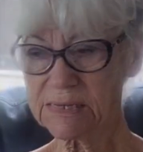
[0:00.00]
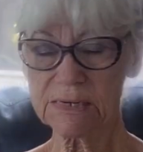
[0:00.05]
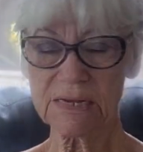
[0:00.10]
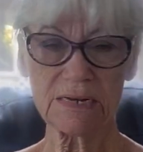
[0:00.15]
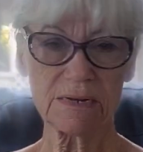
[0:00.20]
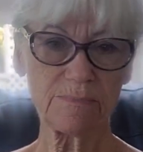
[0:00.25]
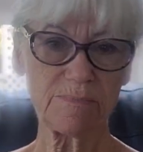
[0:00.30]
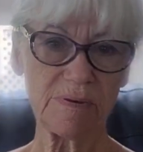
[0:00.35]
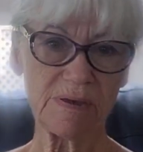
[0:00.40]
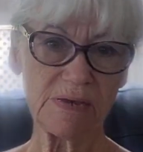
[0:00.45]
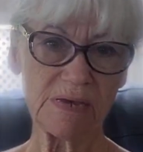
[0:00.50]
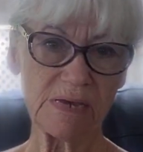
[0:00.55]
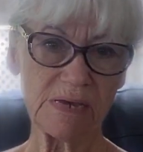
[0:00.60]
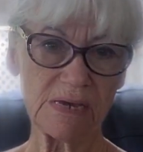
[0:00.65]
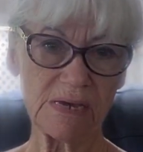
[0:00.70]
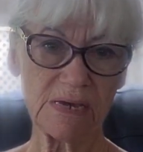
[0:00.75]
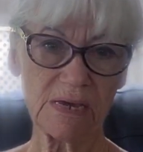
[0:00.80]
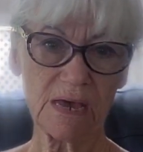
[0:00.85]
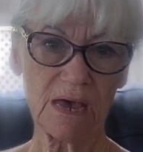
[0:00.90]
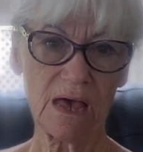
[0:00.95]
going to
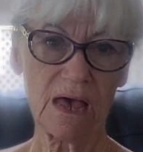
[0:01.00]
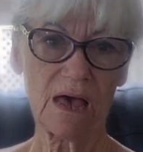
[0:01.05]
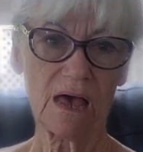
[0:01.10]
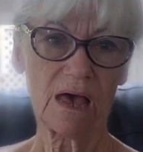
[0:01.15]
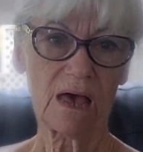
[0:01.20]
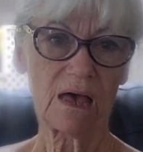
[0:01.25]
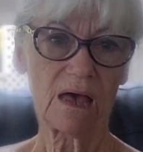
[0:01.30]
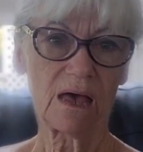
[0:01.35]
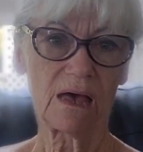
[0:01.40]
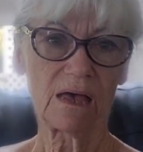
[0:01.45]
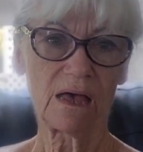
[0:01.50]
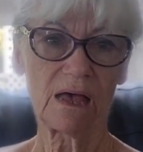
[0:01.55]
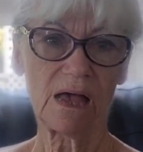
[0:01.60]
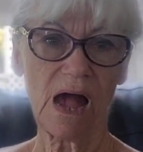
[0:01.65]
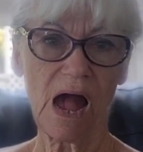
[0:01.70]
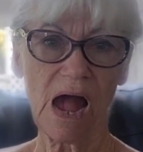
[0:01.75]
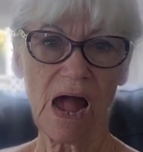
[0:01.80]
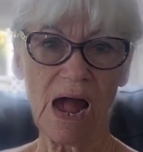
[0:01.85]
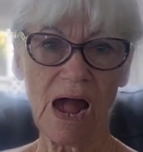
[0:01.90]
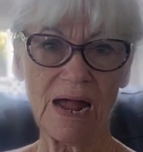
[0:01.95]
be, uh,
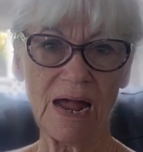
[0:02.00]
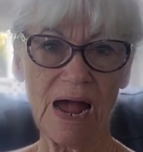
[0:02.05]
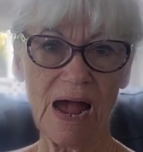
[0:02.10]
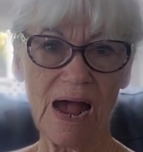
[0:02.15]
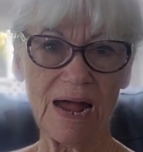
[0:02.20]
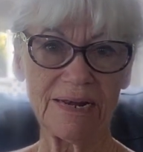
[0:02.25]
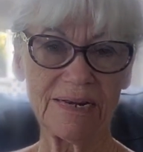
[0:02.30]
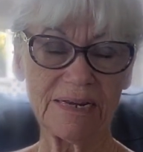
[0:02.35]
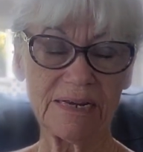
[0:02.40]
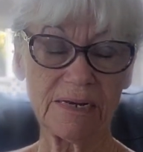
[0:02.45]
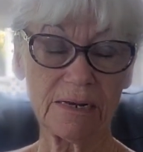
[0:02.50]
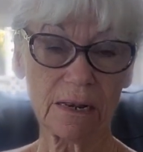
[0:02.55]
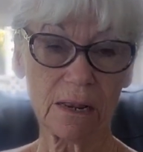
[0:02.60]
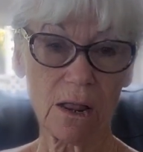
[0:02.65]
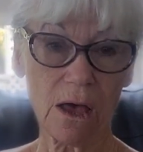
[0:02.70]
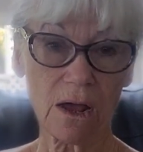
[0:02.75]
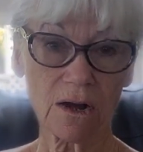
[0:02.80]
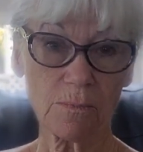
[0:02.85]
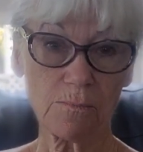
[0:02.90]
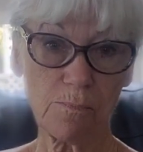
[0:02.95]
I, I need a
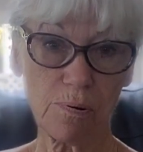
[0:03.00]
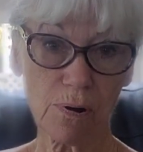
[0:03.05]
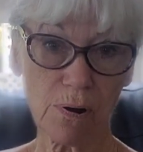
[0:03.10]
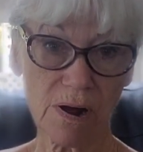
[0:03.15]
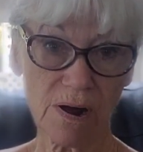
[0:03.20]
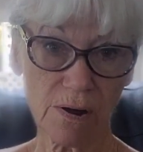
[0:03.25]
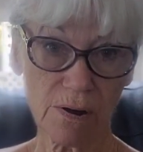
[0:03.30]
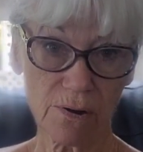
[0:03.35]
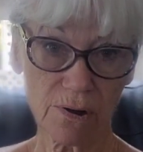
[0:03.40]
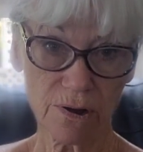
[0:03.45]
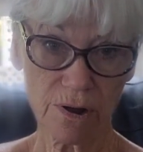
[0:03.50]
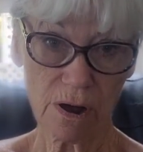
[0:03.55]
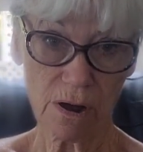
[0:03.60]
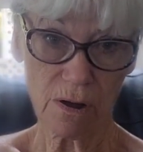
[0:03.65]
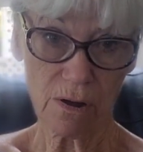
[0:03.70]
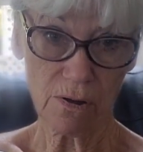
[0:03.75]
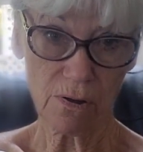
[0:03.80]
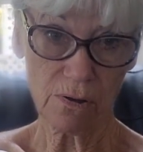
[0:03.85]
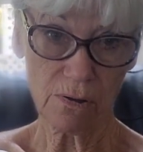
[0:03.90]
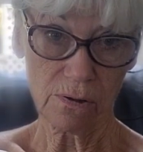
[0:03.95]
lot of prayer,
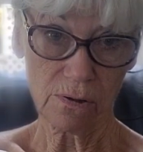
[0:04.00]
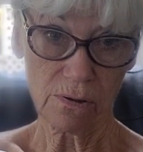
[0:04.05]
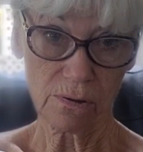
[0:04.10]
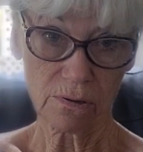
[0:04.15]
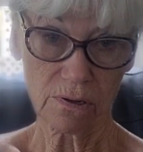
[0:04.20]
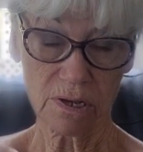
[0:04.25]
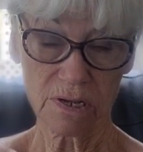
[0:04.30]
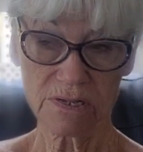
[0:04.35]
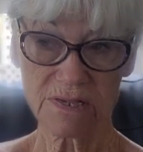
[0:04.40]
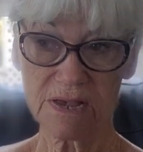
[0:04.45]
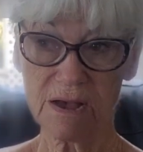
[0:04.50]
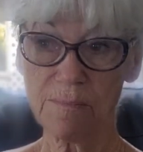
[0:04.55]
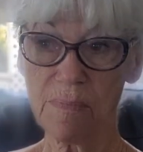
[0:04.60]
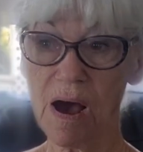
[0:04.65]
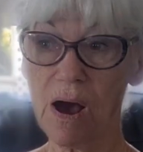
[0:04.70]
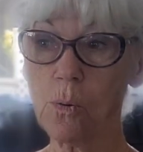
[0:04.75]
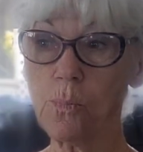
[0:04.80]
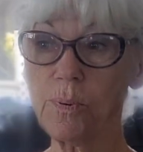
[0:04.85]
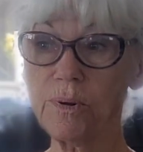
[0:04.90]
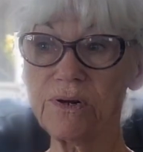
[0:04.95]
y'all, because I'm
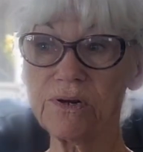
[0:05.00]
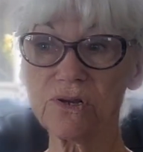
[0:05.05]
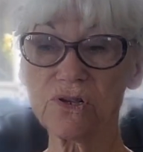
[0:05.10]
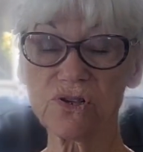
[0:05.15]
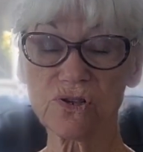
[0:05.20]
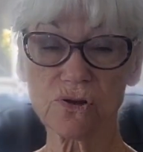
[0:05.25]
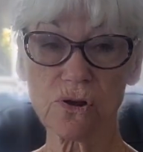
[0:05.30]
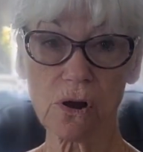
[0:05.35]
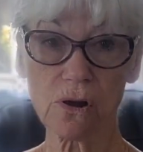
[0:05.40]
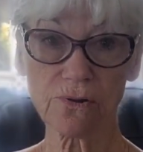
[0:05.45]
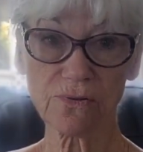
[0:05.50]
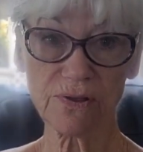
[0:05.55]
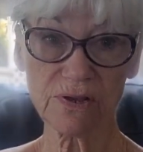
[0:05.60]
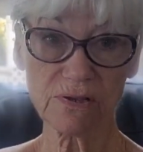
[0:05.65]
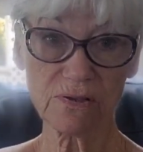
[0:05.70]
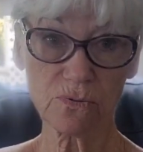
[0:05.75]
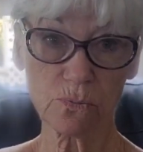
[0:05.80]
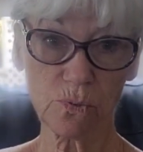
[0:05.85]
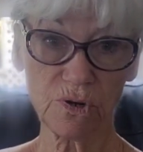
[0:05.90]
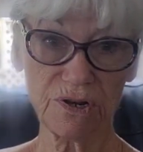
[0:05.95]
hoping to start
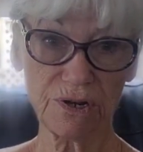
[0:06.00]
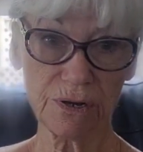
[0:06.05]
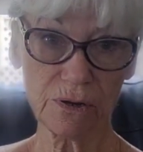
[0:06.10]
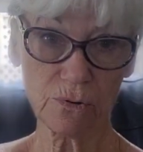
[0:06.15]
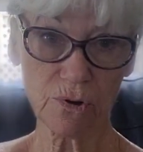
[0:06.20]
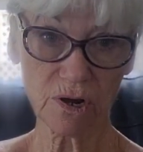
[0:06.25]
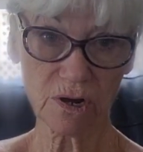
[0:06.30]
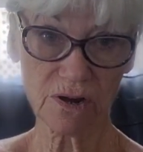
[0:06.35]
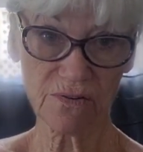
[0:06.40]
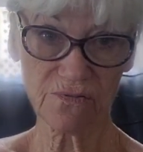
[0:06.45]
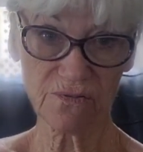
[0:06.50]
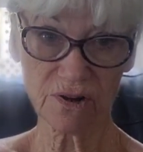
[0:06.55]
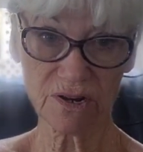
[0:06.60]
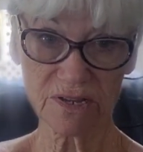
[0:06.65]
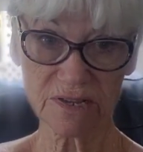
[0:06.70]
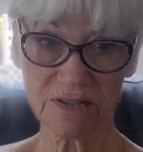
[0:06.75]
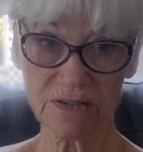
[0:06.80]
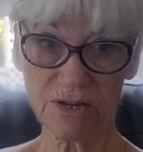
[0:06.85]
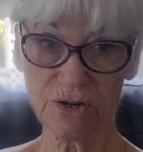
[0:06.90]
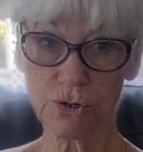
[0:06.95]
these window
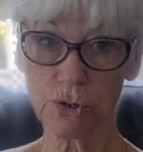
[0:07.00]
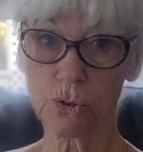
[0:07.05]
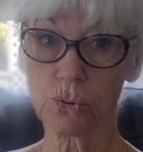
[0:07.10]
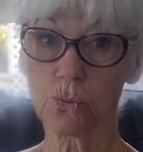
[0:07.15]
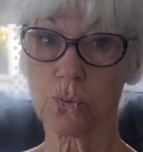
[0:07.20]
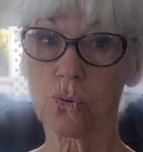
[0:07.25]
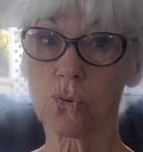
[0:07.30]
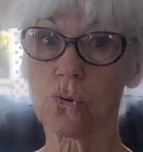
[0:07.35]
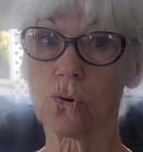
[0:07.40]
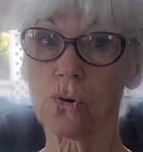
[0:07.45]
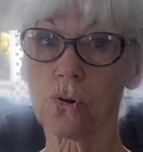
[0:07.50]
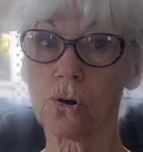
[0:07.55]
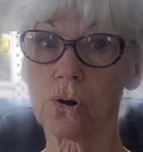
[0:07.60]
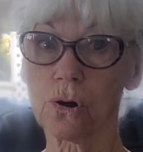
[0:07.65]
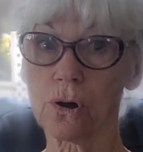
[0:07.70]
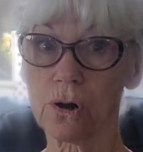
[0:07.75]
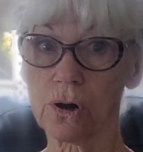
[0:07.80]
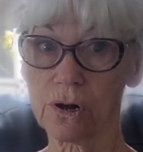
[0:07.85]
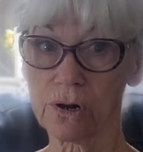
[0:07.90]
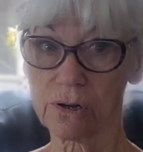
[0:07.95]
coverings here
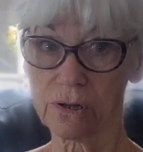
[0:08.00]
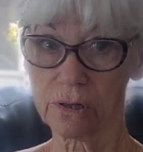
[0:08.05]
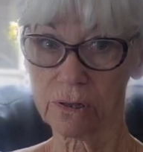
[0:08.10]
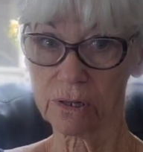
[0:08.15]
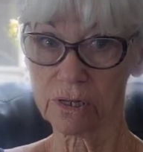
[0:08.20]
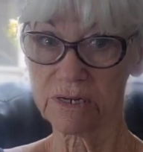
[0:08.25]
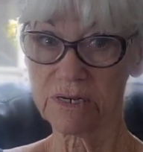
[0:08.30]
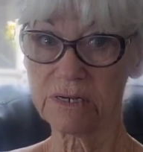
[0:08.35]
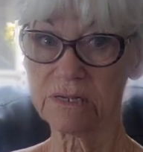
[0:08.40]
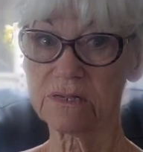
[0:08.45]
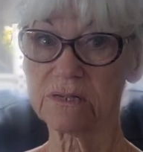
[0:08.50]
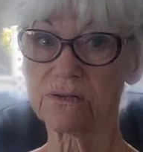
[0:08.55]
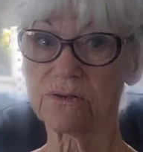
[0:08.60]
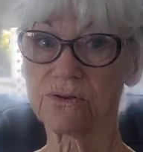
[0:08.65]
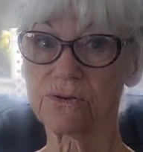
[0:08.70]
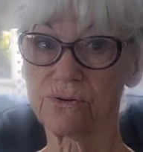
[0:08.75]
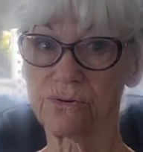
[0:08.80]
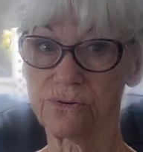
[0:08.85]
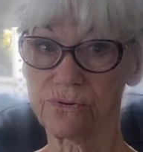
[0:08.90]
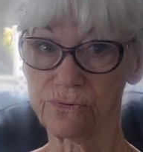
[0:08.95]
really
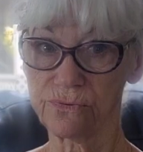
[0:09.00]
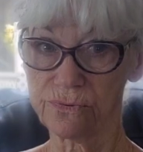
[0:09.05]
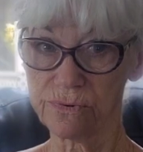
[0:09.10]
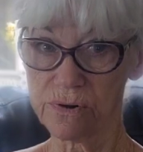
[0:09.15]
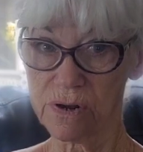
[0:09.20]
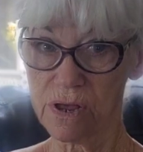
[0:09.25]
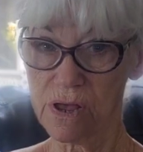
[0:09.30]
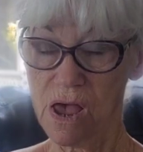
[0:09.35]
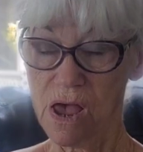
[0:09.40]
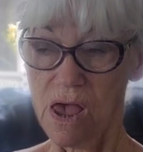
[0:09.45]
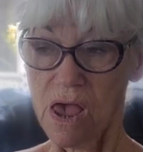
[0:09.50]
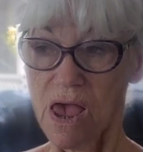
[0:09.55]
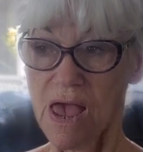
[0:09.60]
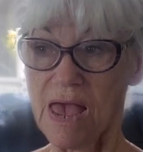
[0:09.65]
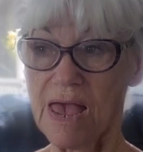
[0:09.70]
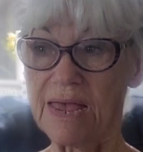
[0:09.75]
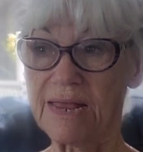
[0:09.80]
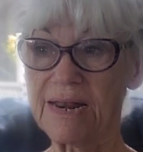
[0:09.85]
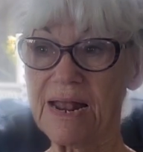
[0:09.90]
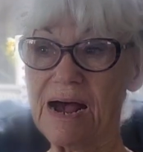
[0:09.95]
soon.
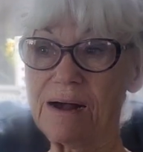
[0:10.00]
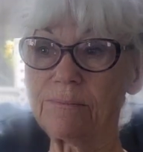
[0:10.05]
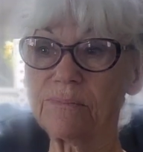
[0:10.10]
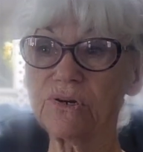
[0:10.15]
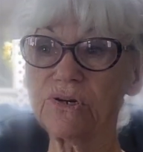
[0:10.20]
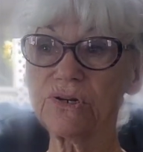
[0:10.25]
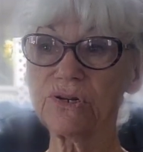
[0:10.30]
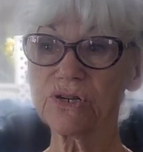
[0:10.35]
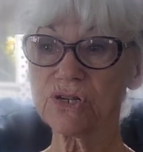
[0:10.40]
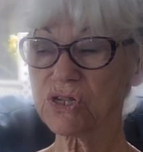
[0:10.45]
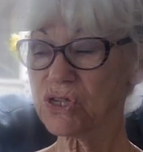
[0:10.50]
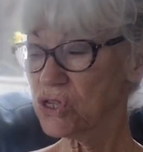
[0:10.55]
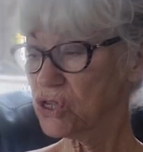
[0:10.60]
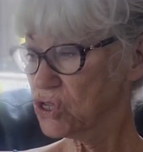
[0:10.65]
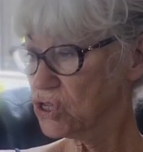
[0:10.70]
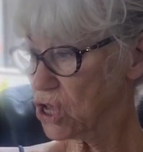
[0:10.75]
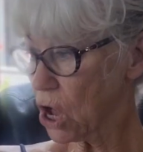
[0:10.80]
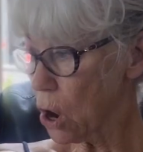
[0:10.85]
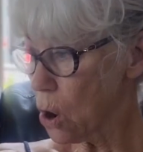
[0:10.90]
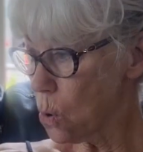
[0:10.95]
And I'm going to
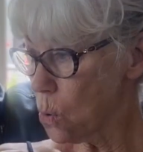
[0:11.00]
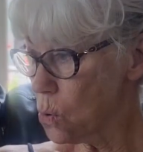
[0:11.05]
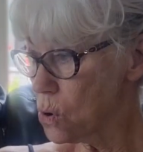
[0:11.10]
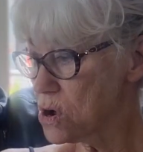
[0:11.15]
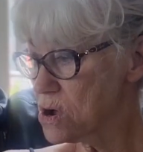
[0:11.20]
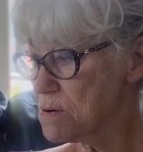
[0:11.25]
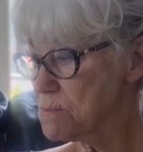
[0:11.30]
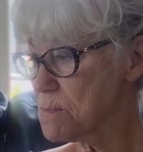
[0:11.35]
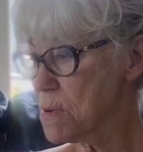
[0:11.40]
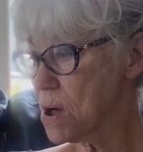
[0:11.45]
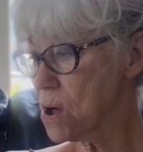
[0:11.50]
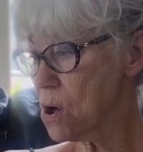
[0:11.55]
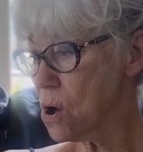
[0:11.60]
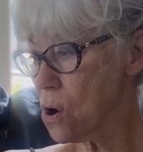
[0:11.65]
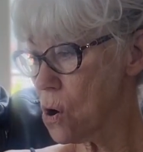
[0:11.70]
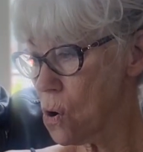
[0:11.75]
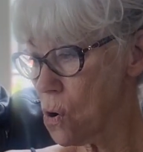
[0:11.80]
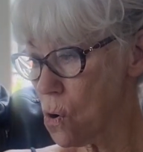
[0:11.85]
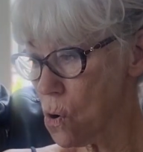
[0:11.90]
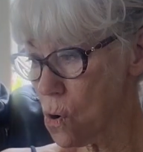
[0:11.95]
sew them
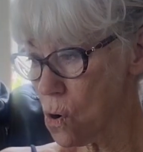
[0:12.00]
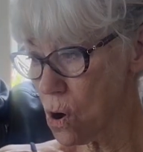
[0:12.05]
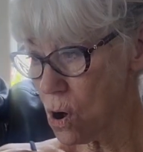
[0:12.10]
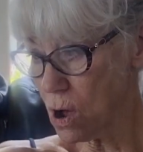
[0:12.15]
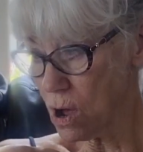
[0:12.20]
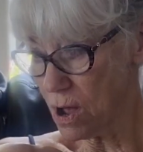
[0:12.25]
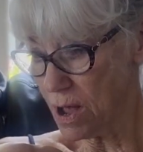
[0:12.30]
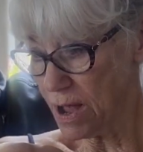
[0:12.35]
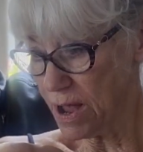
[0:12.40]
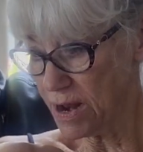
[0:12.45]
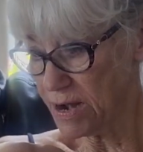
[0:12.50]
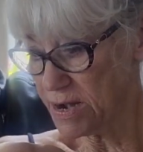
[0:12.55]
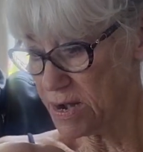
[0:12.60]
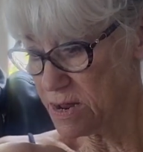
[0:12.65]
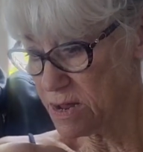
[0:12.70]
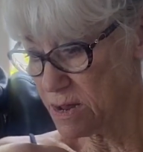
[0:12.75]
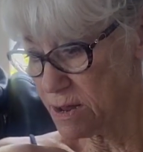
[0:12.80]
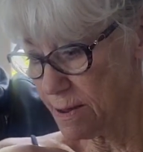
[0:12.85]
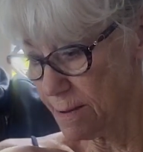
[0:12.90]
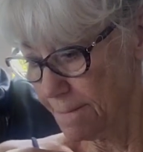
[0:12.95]

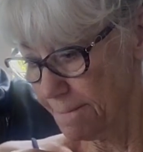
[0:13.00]
on.